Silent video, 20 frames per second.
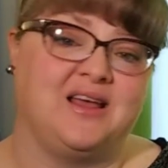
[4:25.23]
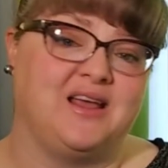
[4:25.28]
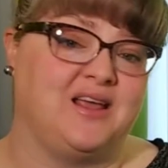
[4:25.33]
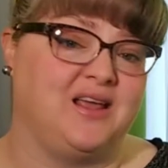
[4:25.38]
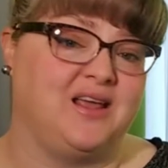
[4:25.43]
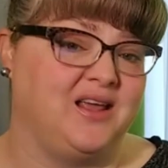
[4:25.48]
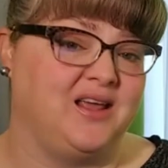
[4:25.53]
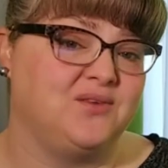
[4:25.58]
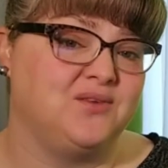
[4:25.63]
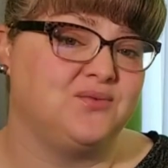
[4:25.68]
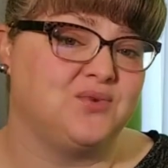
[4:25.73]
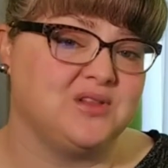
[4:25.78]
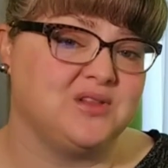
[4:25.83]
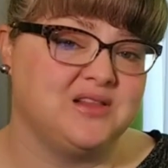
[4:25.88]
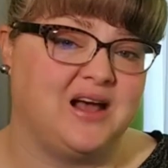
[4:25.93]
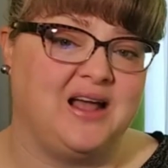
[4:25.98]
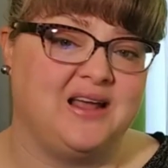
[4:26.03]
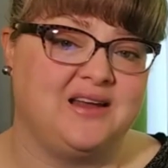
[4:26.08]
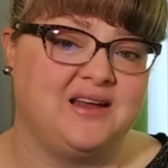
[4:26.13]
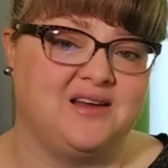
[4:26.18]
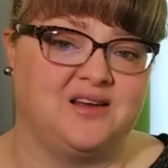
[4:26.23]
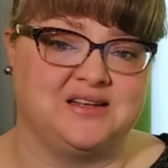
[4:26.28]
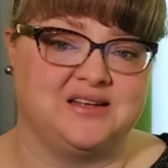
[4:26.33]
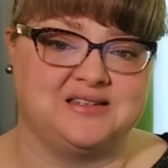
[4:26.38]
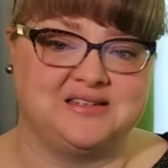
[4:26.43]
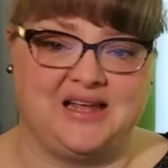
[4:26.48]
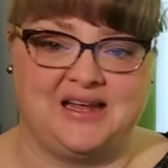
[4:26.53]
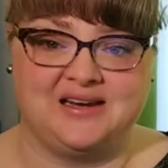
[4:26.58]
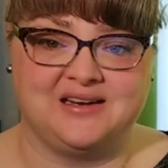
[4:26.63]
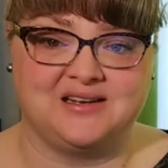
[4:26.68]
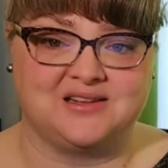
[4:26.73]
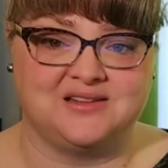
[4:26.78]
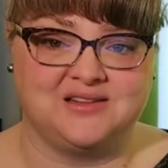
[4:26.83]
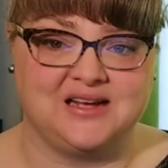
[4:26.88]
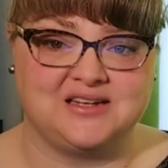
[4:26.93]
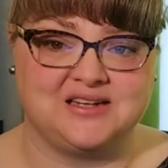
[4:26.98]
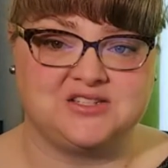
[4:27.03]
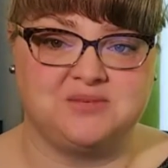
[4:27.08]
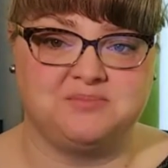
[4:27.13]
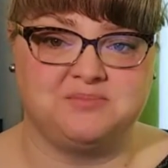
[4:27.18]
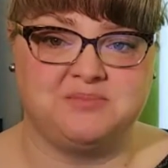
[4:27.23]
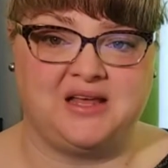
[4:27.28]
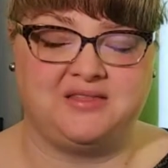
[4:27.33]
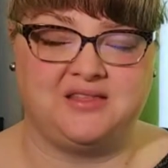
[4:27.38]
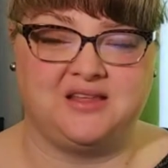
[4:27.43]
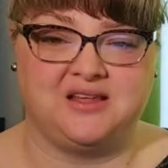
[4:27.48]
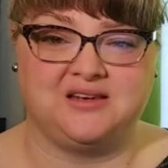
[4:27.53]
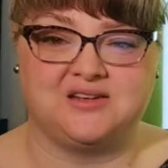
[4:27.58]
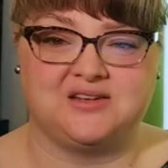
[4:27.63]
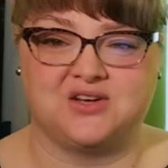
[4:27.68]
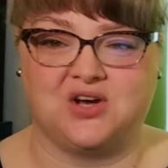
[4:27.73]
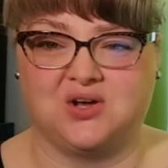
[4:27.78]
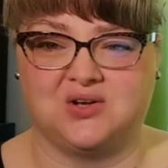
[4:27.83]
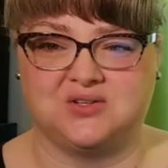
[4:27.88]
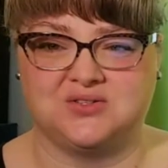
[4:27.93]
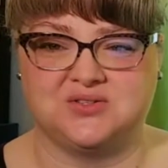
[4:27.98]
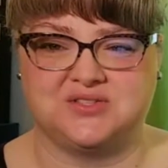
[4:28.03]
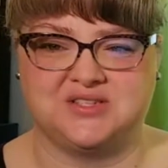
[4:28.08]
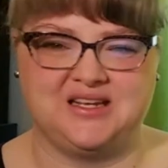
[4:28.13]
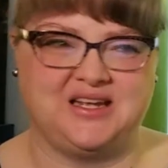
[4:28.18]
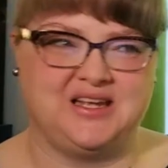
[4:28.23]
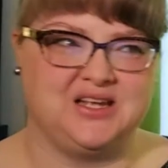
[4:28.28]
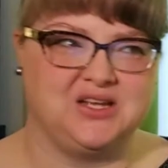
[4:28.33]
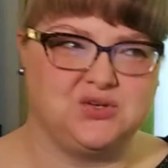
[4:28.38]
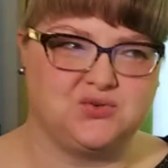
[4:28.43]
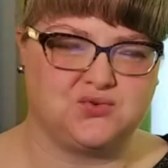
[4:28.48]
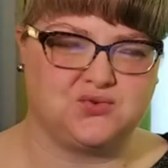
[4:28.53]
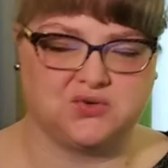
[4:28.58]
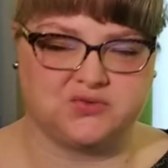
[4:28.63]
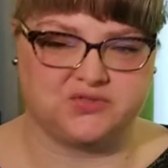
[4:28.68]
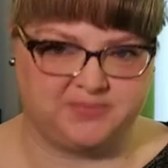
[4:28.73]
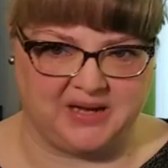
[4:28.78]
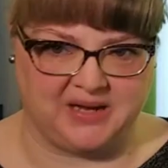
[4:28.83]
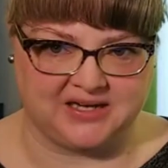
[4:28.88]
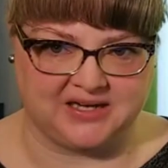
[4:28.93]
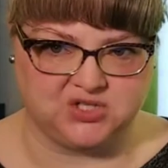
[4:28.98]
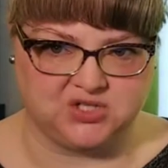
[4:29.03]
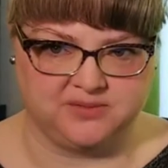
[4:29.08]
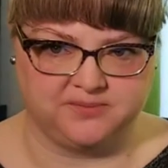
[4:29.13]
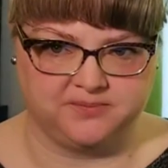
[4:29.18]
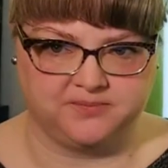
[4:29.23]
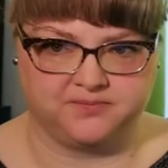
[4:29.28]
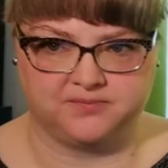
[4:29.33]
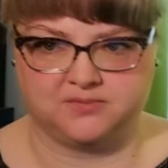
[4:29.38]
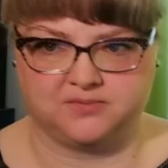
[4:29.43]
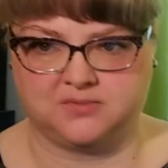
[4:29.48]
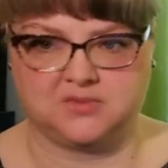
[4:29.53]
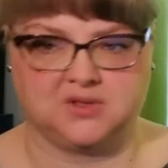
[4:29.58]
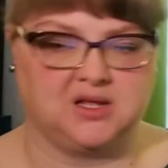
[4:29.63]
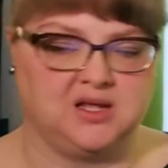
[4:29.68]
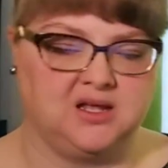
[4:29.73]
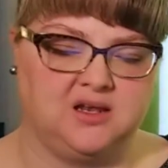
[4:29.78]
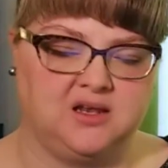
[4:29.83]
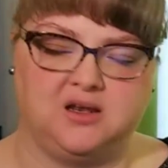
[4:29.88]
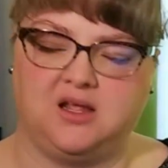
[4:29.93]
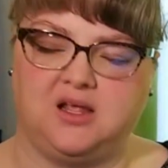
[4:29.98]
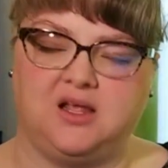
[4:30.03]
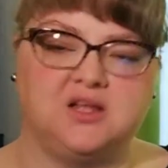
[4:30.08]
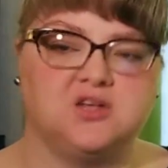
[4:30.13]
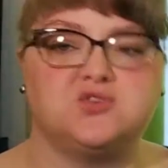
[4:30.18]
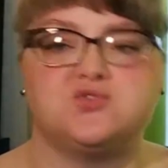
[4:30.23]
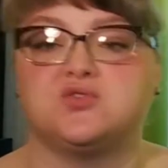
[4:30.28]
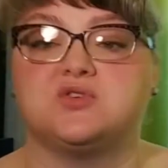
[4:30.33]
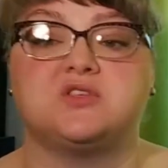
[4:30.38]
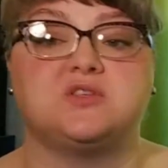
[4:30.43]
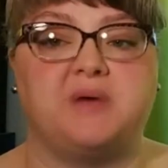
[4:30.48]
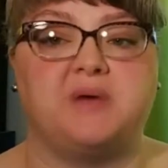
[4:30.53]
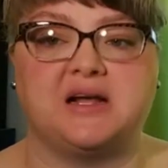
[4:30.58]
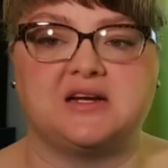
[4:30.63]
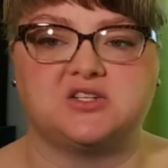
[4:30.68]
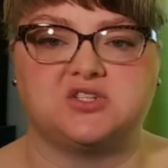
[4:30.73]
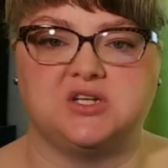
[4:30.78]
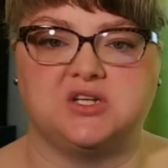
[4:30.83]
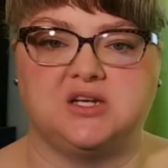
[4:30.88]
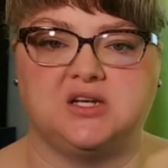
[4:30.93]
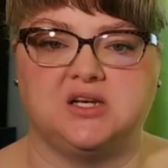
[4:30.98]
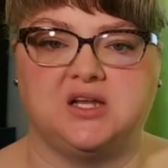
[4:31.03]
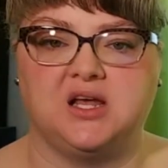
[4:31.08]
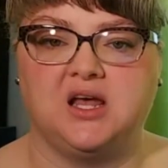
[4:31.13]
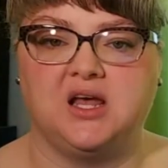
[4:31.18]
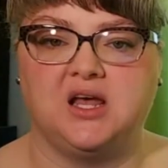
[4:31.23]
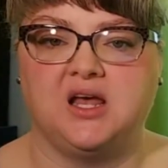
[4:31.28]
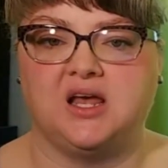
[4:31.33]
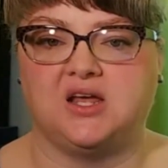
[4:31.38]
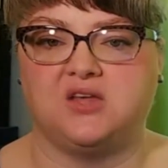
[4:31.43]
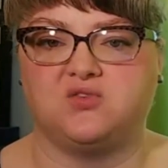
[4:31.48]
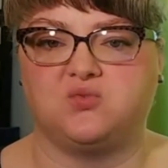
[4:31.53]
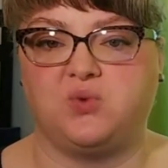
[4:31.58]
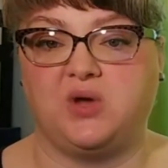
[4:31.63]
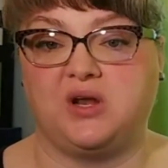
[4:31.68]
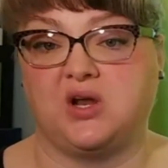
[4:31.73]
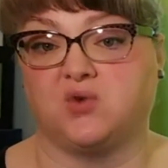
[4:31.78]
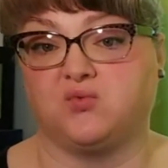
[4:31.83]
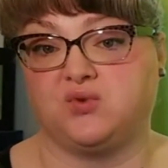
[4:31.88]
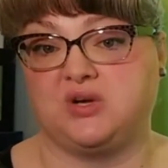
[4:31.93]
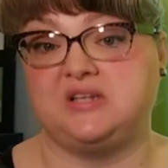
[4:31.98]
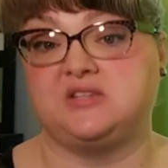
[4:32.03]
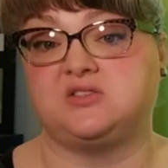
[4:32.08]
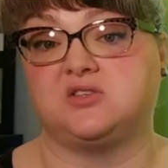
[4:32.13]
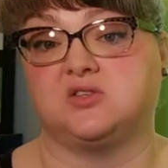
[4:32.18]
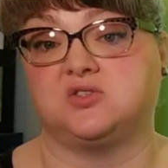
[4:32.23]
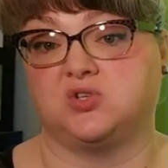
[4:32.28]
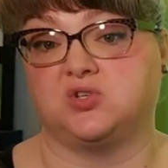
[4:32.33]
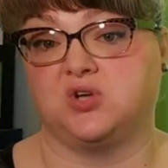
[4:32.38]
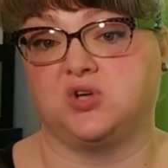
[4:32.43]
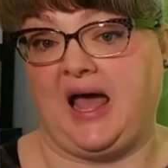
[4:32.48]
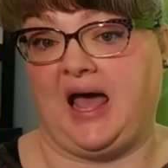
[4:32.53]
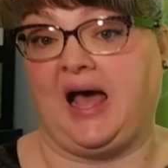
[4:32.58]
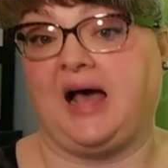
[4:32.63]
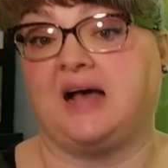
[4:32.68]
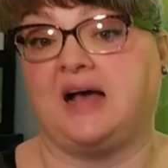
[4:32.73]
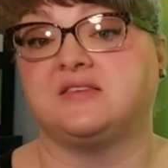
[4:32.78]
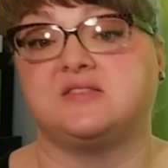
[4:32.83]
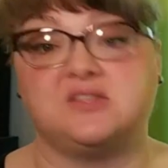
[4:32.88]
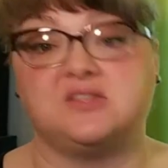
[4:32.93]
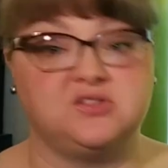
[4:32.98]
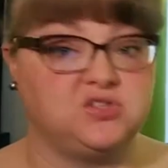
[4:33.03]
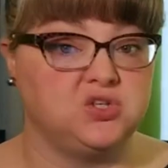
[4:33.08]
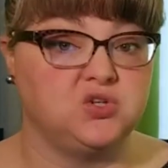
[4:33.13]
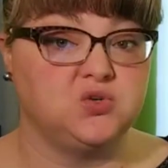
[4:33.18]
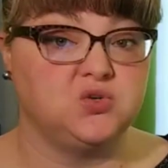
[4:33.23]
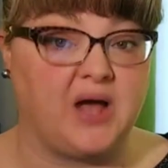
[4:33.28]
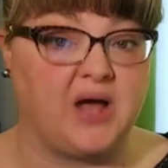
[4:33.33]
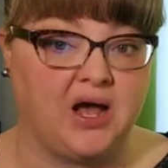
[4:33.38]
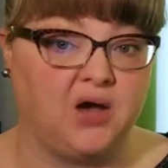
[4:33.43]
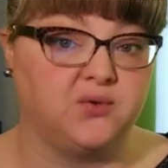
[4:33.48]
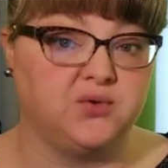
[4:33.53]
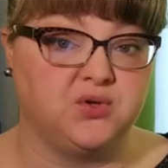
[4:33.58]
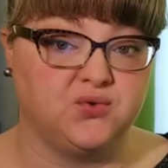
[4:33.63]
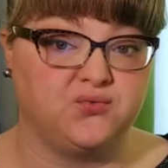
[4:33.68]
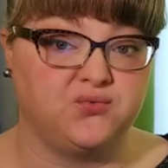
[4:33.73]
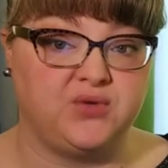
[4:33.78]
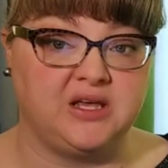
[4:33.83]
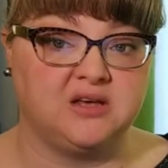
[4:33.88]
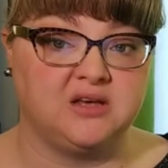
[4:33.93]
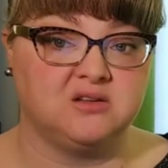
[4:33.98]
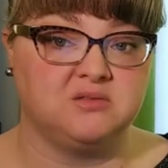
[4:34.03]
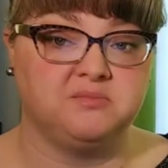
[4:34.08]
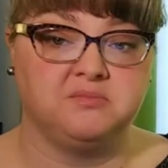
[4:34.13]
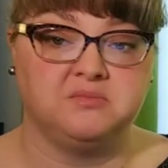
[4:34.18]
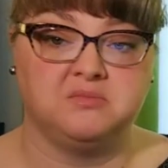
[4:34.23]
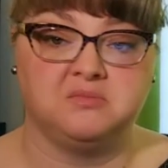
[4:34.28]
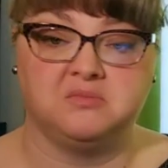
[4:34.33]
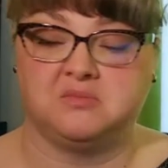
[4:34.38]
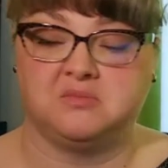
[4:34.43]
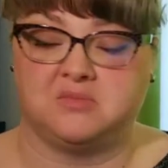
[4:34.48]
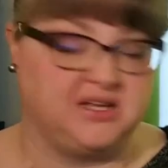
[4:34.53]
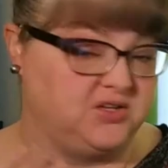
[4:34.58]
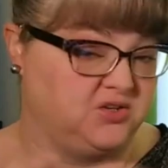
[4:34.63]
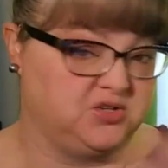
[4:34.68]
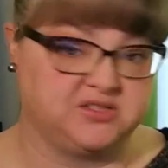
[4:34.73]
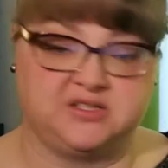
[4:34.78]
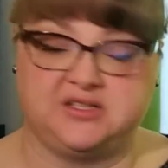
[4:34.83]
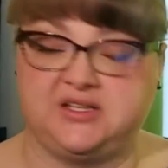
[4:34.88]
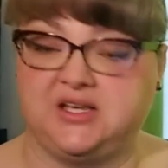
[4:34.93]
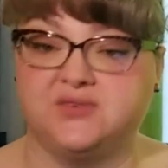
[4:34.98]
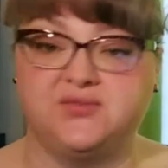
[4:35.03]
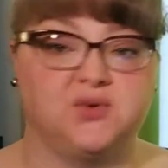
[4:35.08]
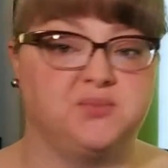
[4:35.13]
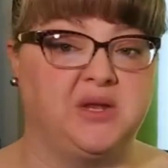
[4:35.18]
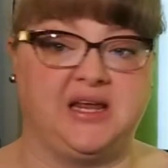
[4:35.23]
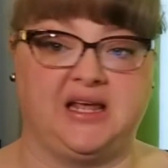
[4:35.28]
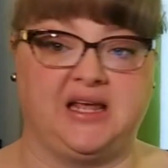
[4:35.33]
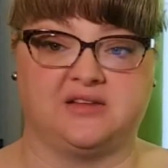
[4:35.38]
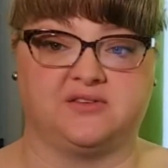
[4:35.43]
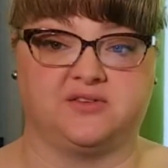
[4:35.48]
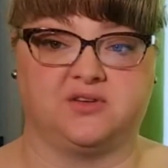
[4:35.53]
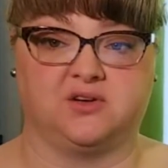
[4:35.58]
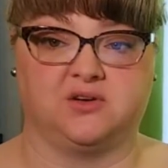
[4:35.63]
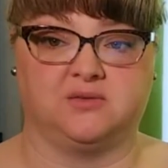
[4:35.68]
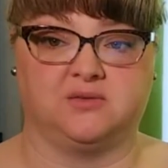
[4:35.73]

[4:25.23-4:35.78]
it relied on a data collection method called introspection. And introspection is when a researcher asks you how you feel and you just give them an answer.